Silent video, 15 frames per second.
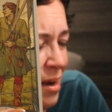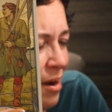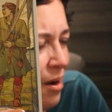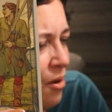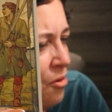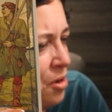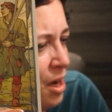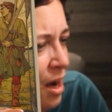at
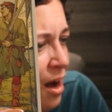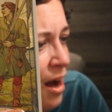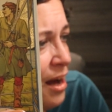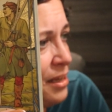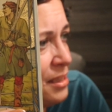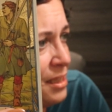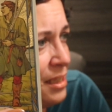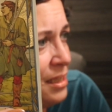all
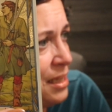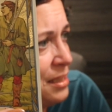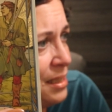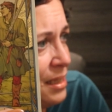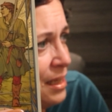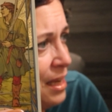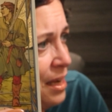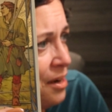costs, that
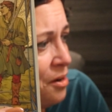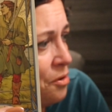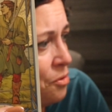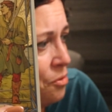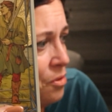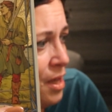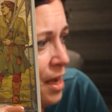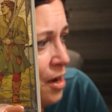doesn't care
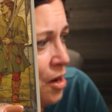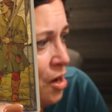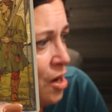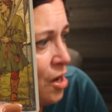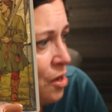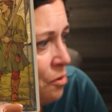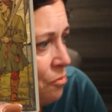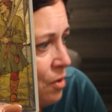who they
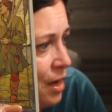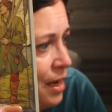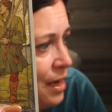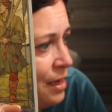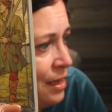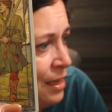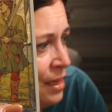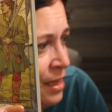hurt,
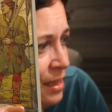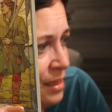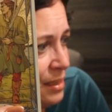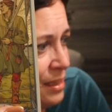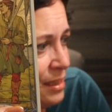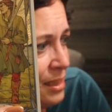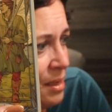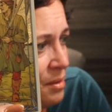right?
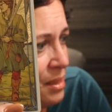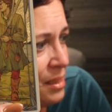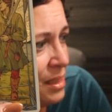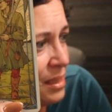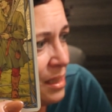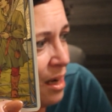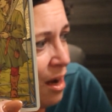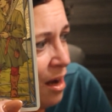This is not, this
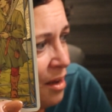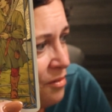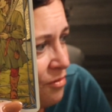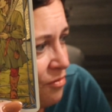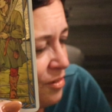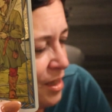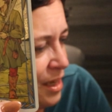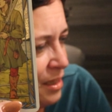is
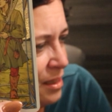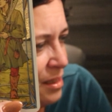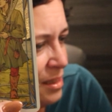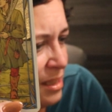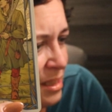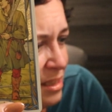conflict. This